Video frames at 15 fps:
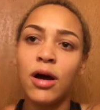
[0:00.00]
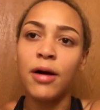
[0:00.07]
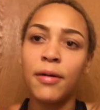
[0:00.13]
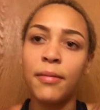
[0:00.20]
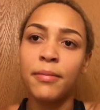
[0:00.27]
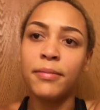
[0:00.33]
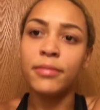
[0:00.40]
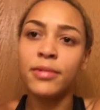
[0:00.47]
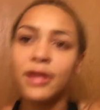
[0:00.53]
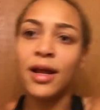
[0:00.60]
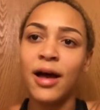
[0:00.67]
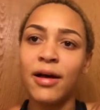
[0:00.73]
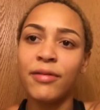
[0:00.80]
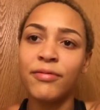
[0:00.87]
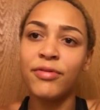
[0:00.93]

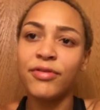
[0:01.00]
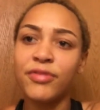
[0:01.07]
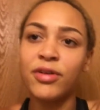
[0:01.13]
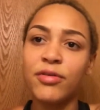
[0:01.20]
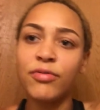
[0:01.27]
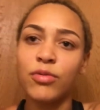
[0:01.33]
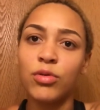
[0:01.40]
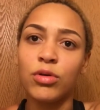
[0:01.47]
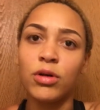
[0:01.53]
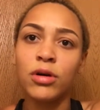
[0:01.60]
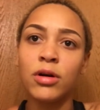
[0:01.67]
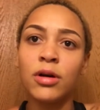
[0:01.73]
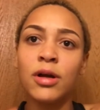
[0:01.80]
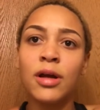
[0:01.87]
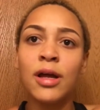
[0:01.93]

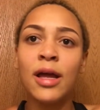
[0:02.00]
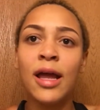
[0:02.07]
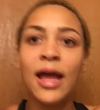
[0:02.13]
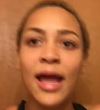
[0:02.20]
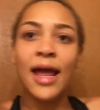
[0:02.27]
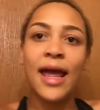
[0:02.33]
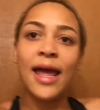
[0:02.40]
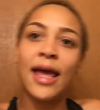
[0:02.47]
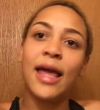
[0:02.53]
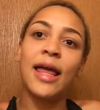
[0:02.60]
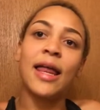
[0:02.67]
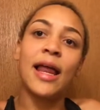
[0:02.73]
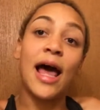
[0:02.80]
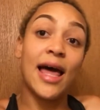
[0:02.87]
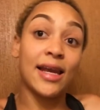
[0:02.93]
9:54
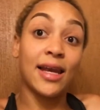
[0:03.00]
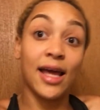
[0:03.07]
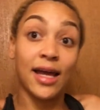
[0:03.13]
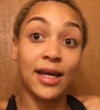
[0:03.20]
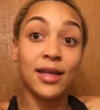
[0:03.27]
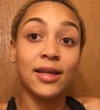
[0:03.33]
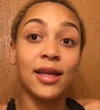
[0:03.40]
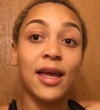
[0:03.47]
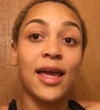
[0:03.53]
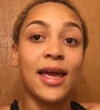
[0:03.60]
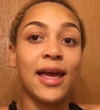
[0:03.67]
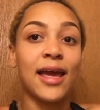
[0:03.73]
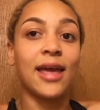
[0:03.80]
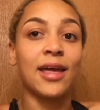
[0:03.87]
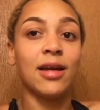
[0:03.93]
and at night,
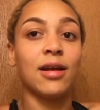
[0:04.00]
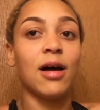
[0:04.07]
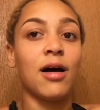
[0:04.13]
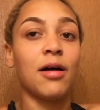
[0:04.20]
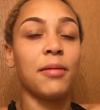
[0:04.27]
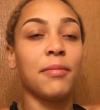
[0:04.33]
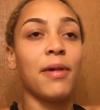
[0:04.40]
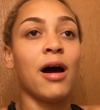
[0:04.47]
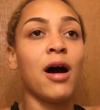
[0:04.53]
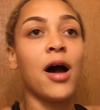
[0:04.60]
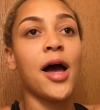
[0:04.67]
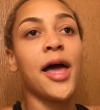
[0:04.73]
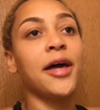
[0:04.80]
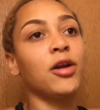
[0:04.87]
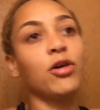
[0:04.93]
and
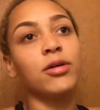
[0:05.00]
I had